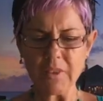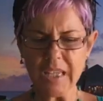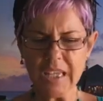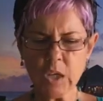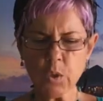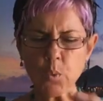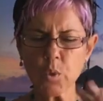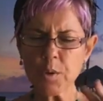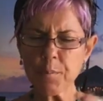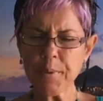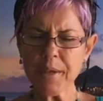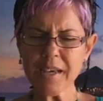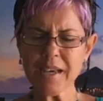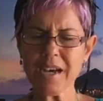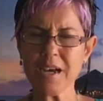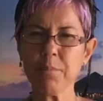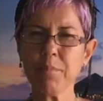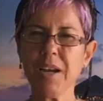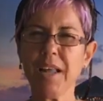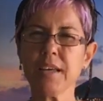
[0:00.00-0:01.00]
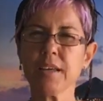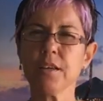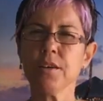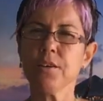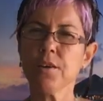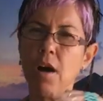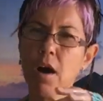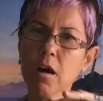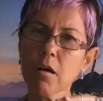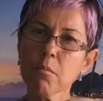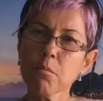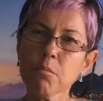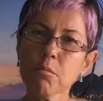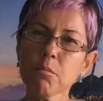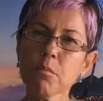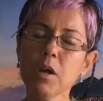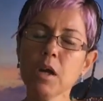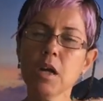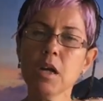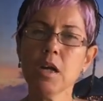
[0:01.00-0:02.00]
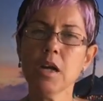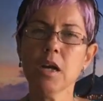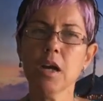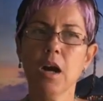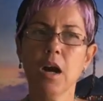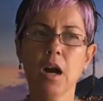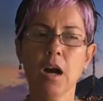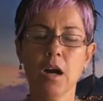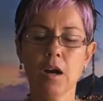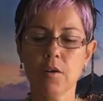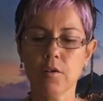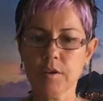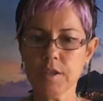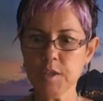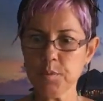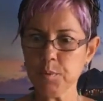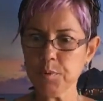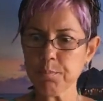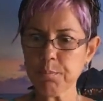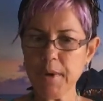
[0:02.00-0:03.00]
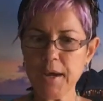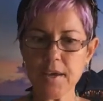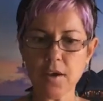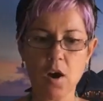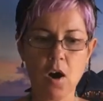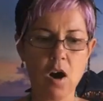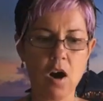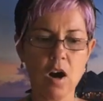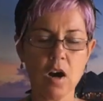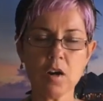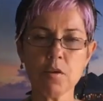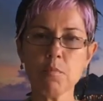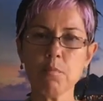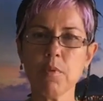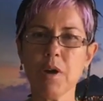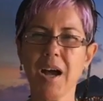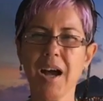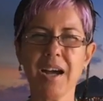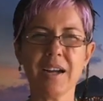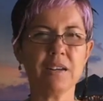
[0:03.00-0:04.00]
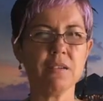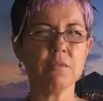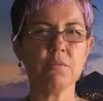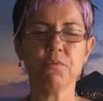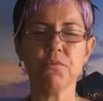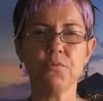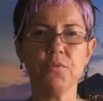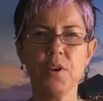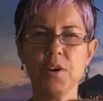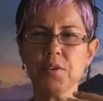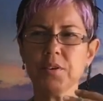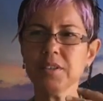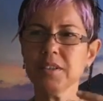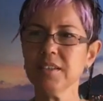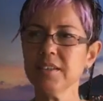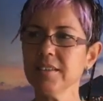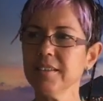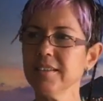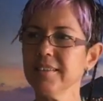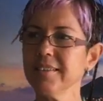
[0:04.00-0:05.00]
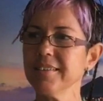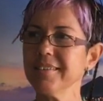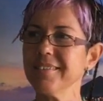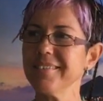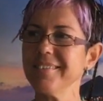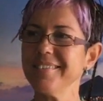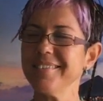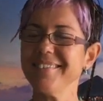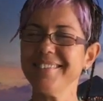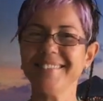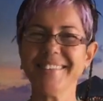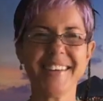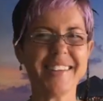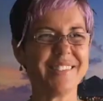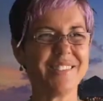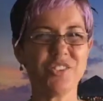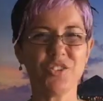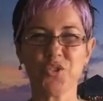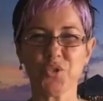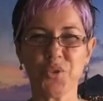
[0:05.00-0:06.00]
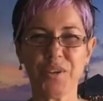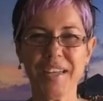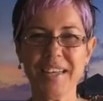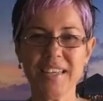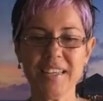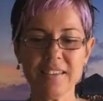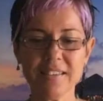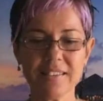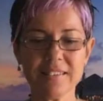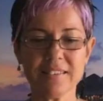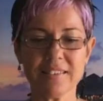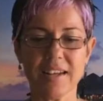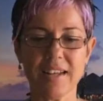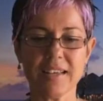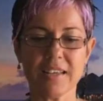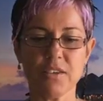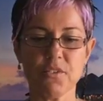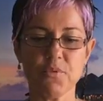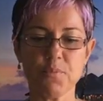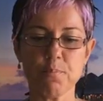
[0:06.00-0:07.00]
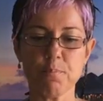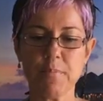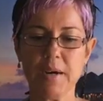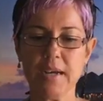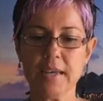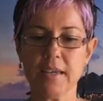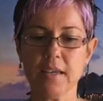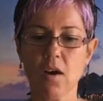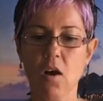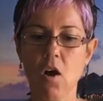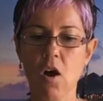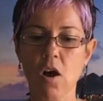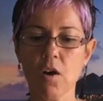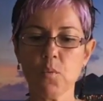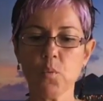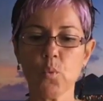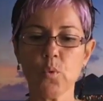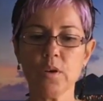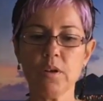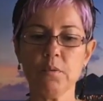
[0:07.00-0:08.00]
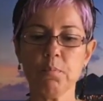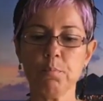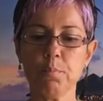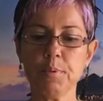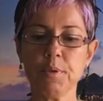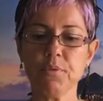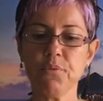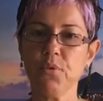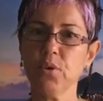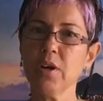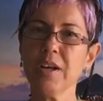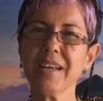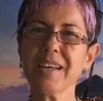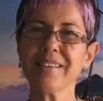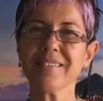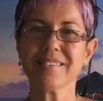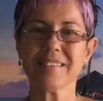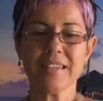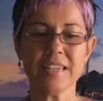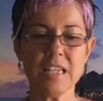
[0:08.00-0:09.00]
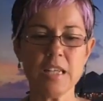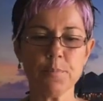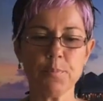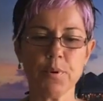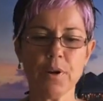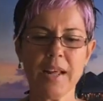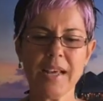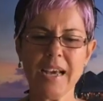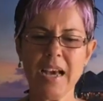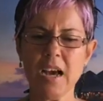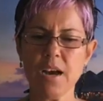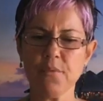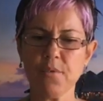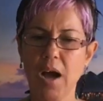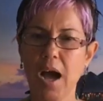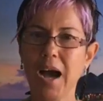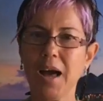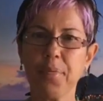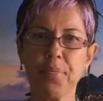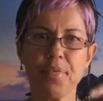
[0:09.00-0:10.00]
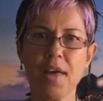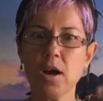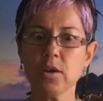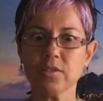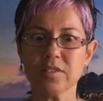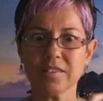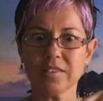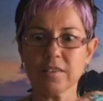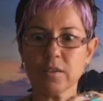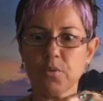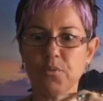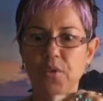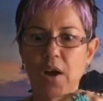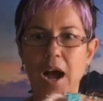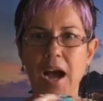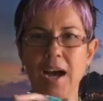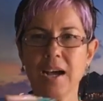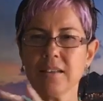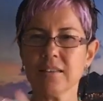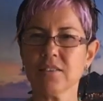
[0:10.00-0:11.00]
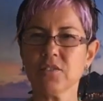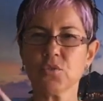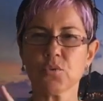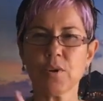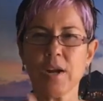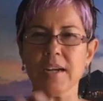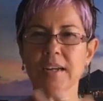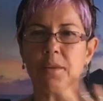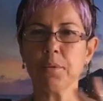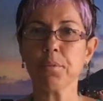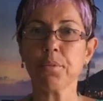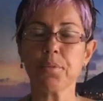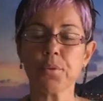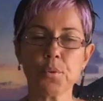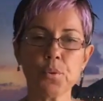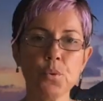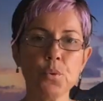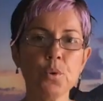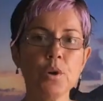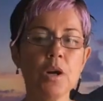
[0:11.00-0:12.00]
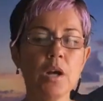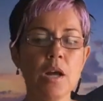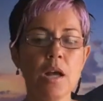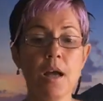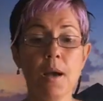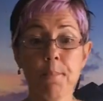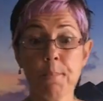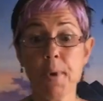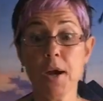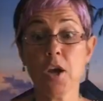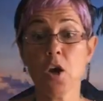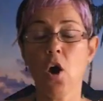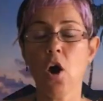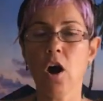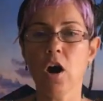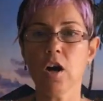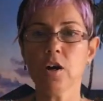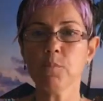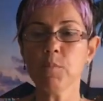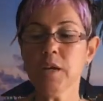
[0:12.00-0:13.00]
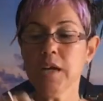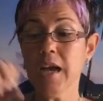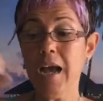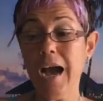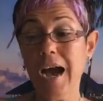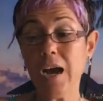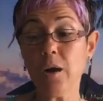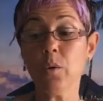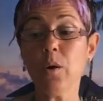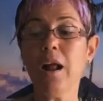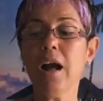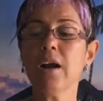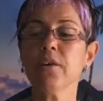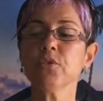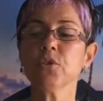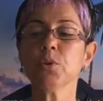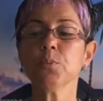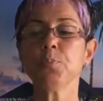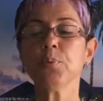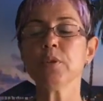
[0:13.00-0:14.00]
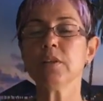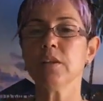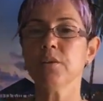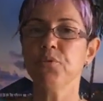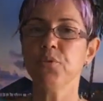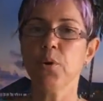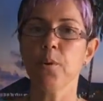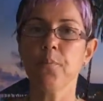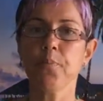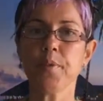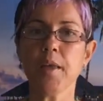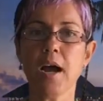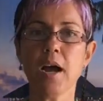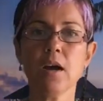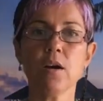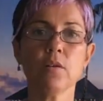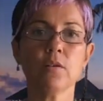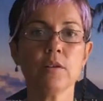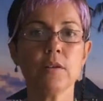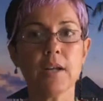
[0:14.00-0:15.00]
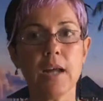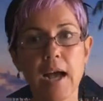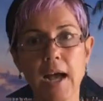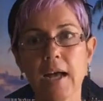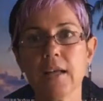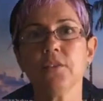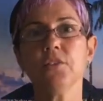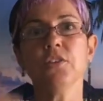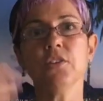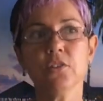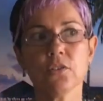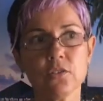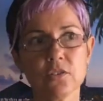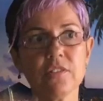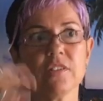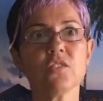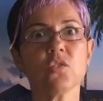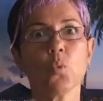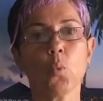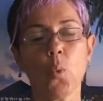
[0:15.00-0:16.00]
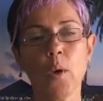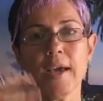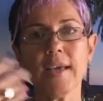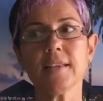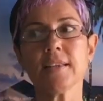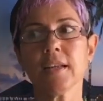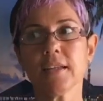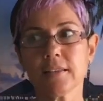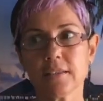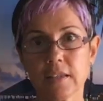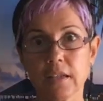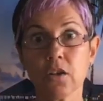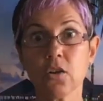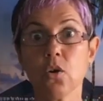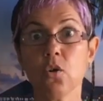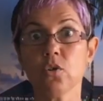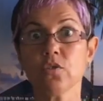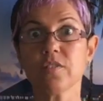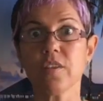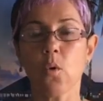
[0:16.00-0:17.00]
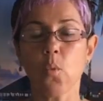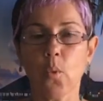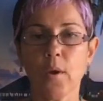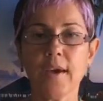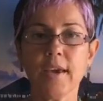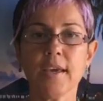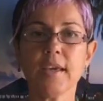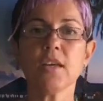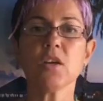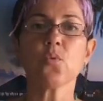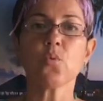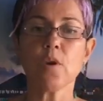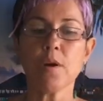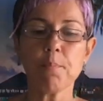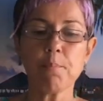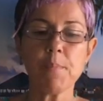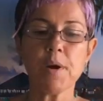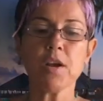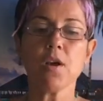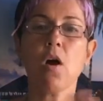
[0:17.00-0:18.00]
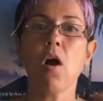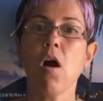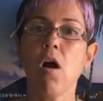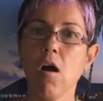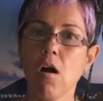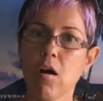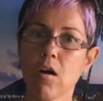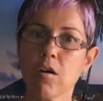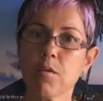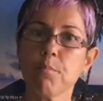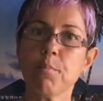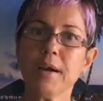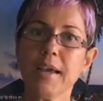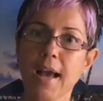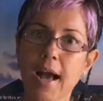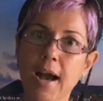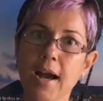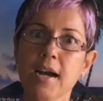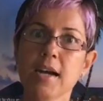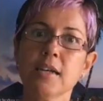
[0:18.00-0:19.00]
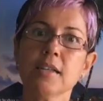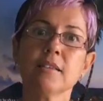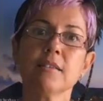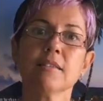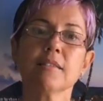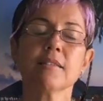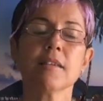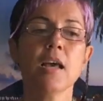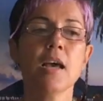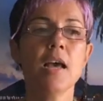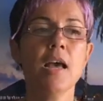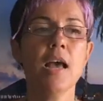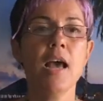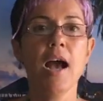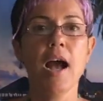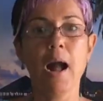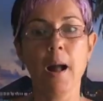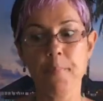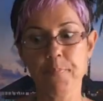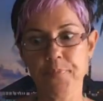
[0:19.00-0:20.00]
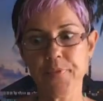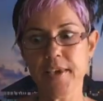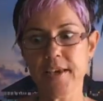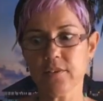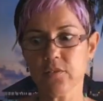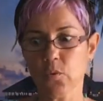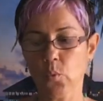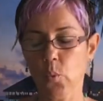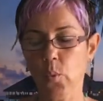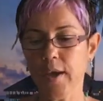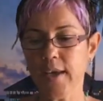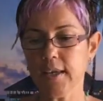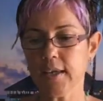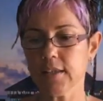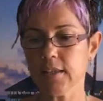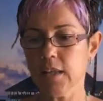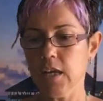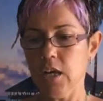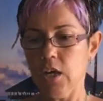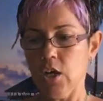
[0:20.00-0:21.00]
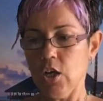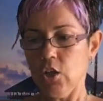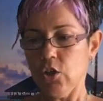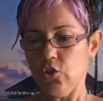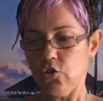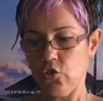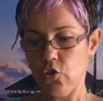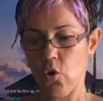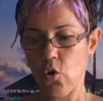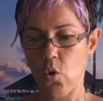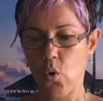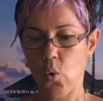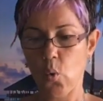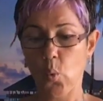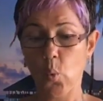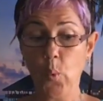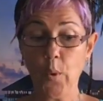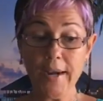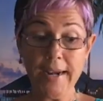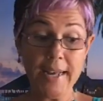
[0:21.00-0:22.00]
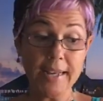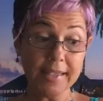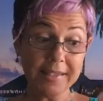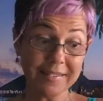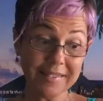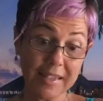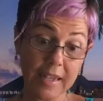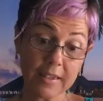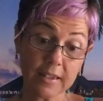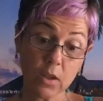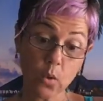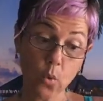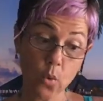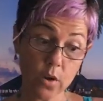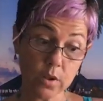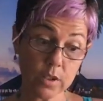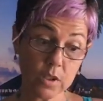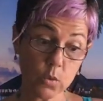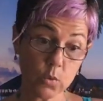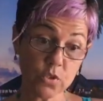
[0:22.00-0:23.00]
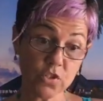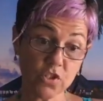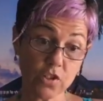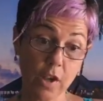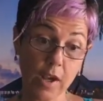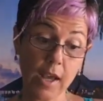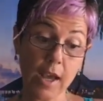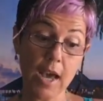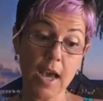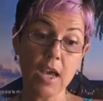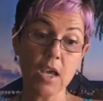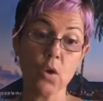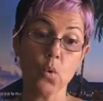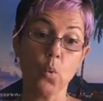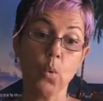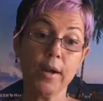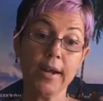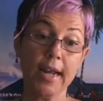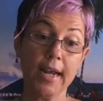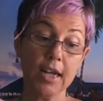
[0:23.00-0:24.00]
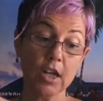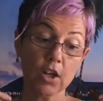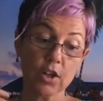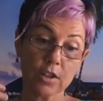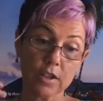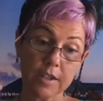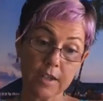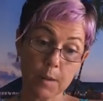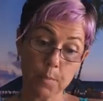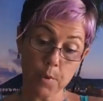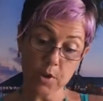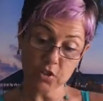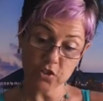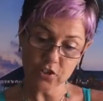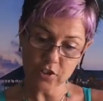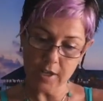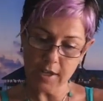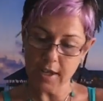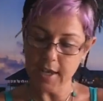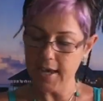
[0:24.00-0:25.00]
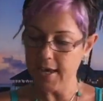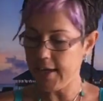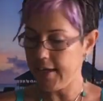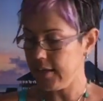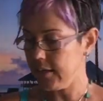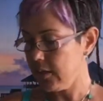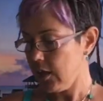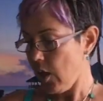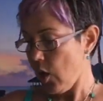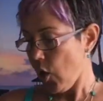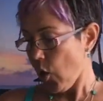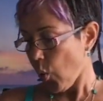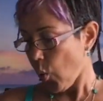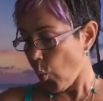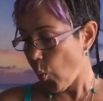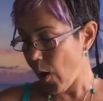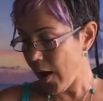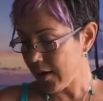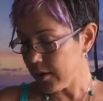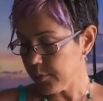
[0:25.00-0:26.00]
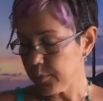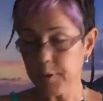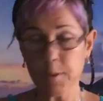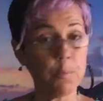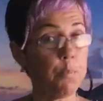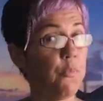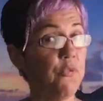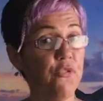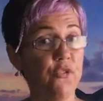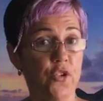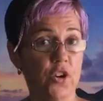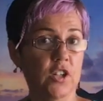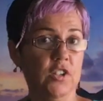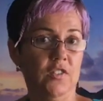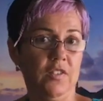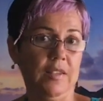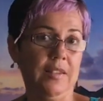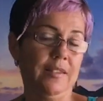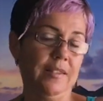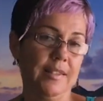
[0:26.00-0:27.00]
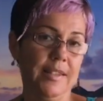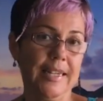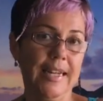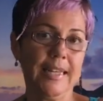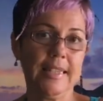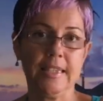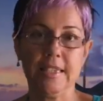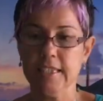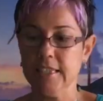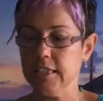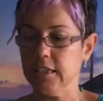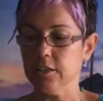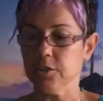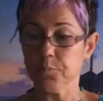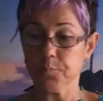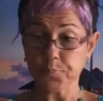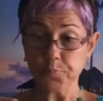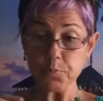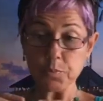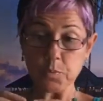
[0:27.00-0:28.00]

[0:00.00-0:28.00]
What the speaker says: it will become like numb, even my arm, and very strange, like if my arm will be falling asleep, or like I have thousands of ants running through my arm, I will have to put the phone down and just wait until it goes away, rub my arm, my hands, and just wait. So when I started working with Shungite, when I learned about Shungite, one of the first things that I did